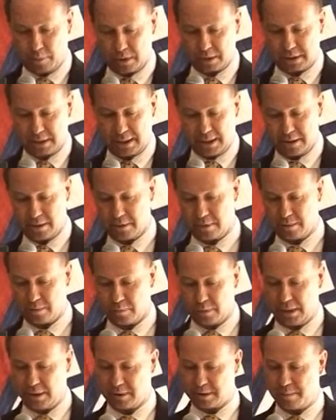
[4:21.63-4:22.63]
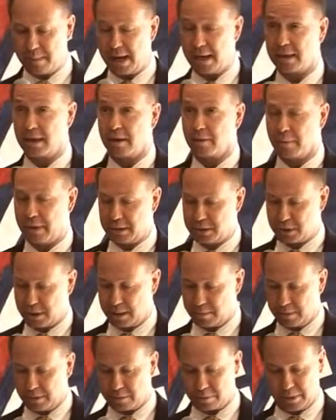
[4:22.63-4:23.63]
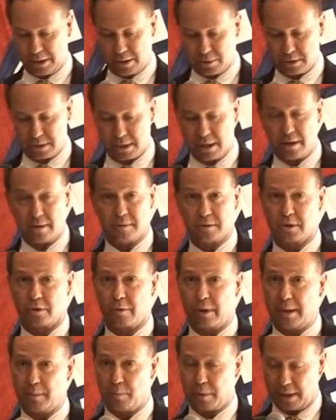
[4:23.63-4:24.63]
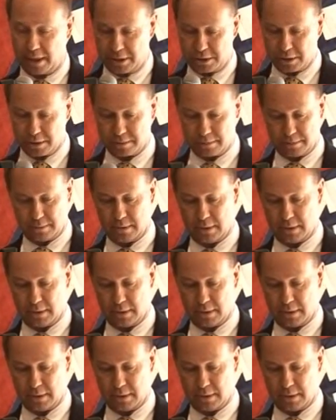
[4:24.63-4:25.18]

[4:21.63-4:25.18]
worked together when he was the Mackinac race chairman 3 years ago, and it was a great pleasure.